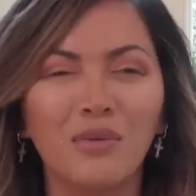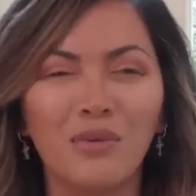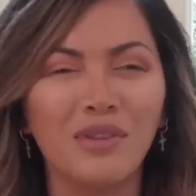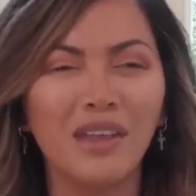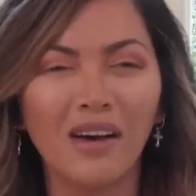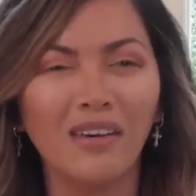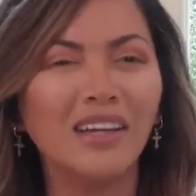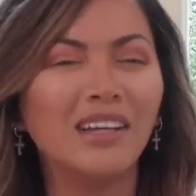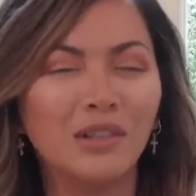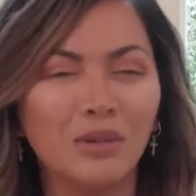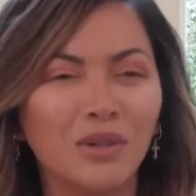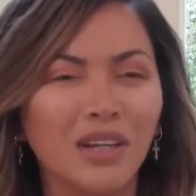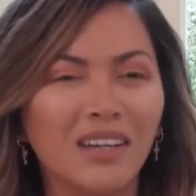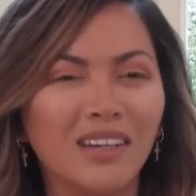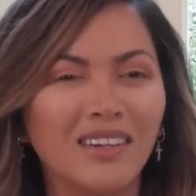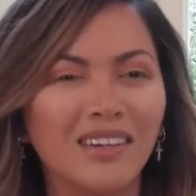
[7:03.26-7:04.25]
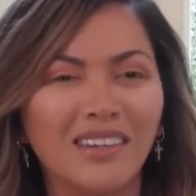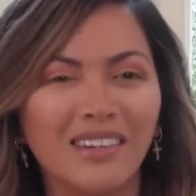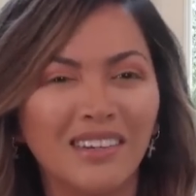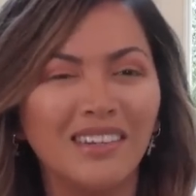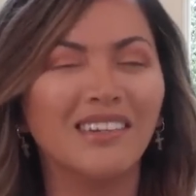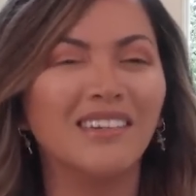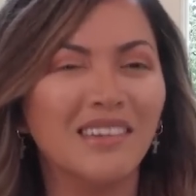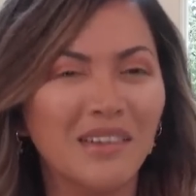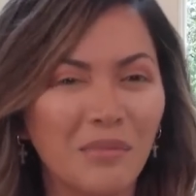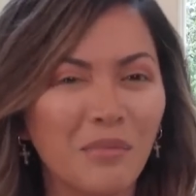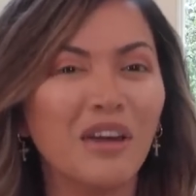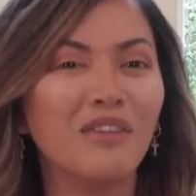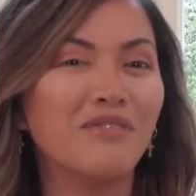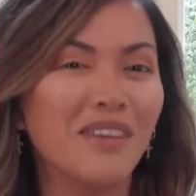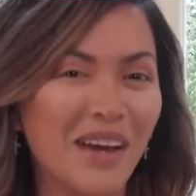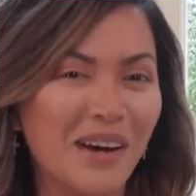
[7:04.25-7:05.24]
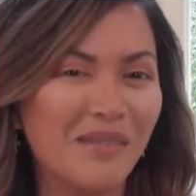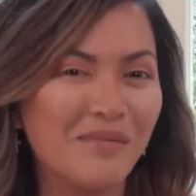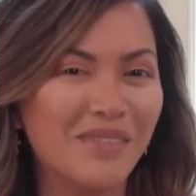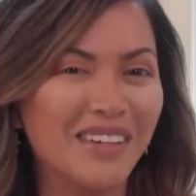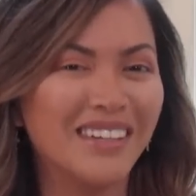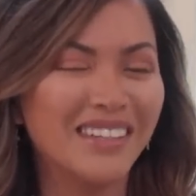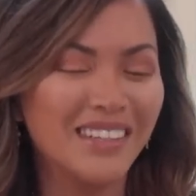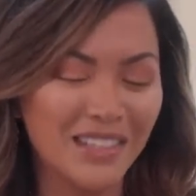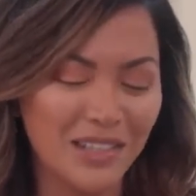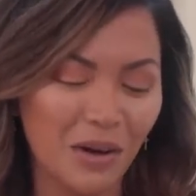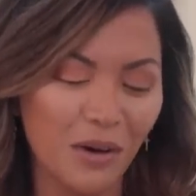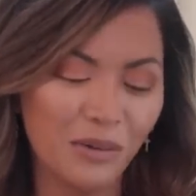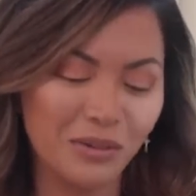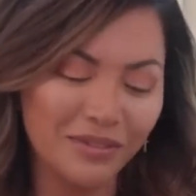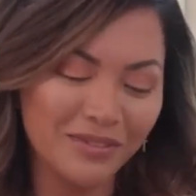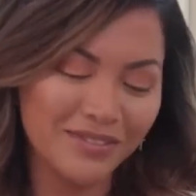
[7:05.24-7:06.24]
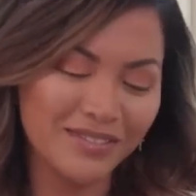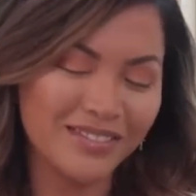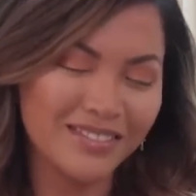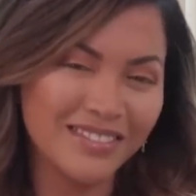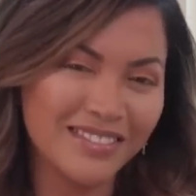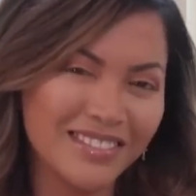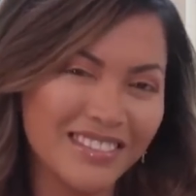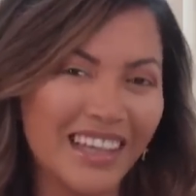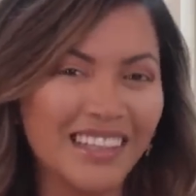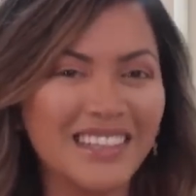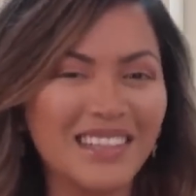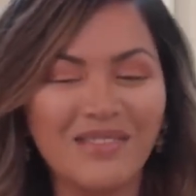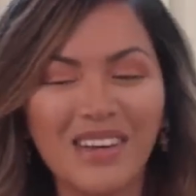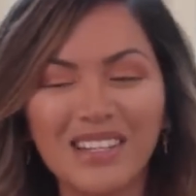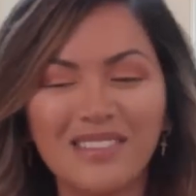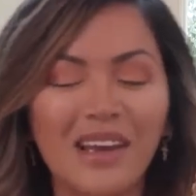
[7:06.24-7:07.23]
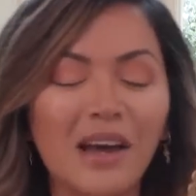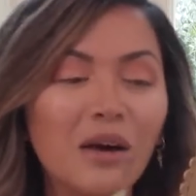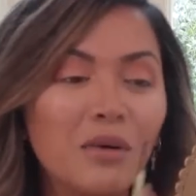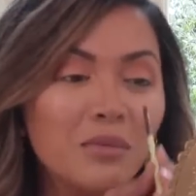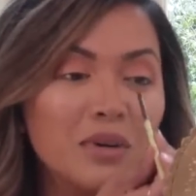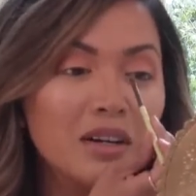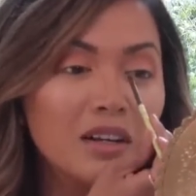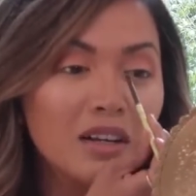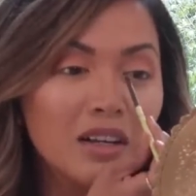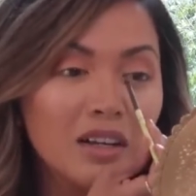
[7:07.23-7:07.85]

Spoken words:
without including my fam. So that's the Best Fam.